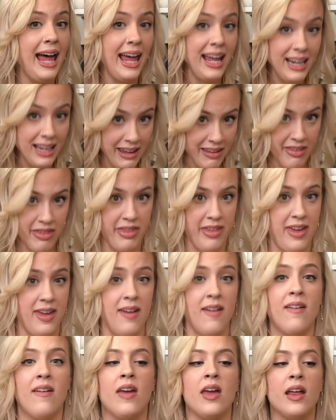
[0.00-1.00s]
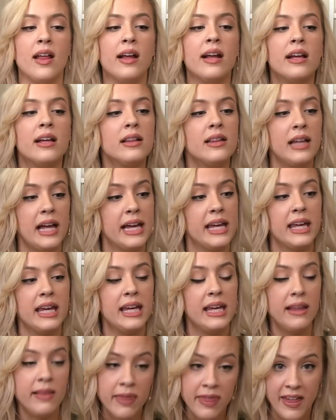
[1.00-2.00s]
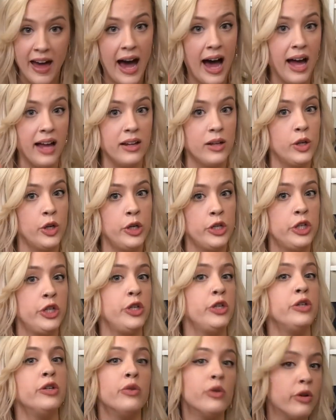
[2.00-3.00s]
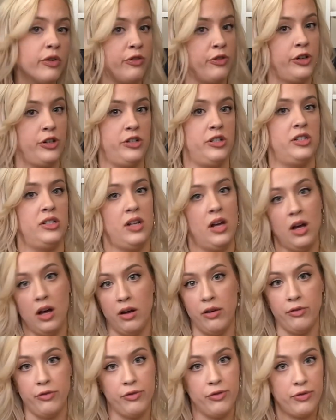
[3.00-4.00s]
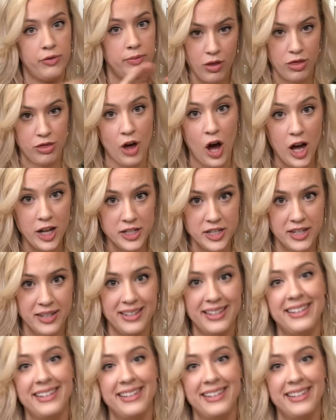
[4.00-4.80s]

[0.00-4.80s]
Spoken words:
anything like in that universe of thought.